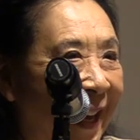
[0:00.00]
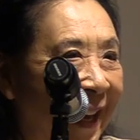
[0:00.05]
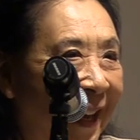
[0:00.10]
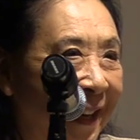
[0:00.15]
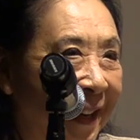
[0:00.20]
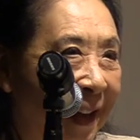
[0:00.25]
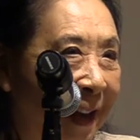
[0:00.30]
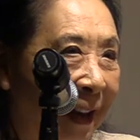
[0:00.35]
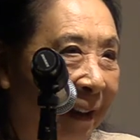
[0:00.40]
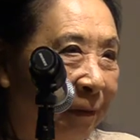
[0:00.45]

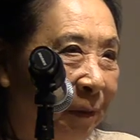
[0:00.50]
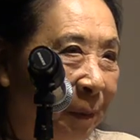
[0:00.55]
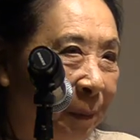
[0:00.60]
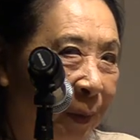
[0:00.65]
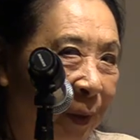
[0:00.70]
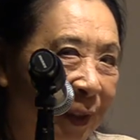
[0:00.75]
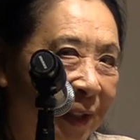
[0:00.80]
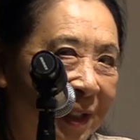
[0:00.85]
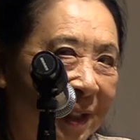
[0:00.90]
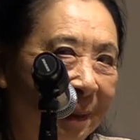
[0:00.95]
And
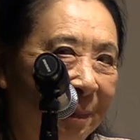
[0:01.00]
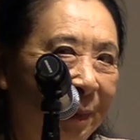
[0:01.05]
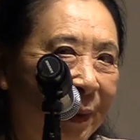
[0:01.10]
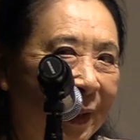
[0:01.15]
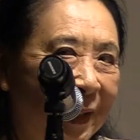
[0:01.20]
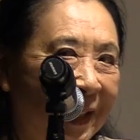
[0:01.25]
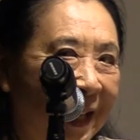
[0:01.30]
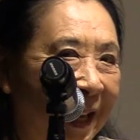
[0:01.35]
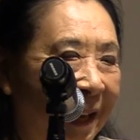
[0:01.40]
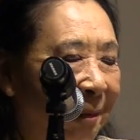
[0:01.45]
afterwards
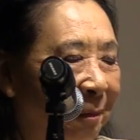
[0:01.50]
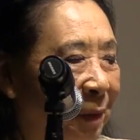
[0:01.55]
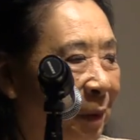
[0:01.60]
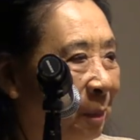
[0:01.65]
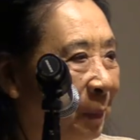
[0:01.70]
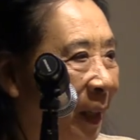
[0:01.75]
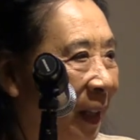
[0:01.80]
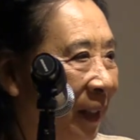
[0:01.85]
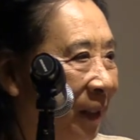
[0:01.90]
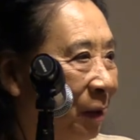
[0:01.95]
someone came to
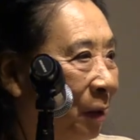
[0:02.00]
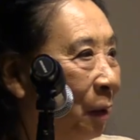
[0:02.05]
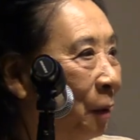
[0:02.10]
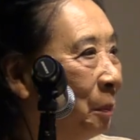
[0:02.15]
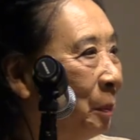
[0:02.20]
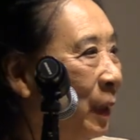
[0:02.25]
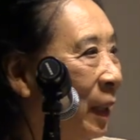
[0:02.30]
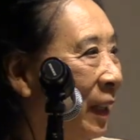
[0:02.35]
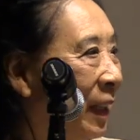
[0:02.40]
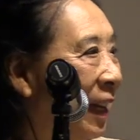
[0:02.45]
me and
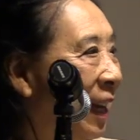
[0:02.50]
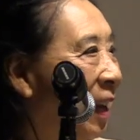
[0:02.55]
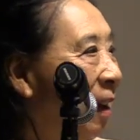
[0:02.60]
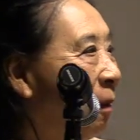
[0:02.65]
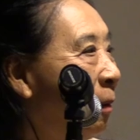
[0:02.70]
told me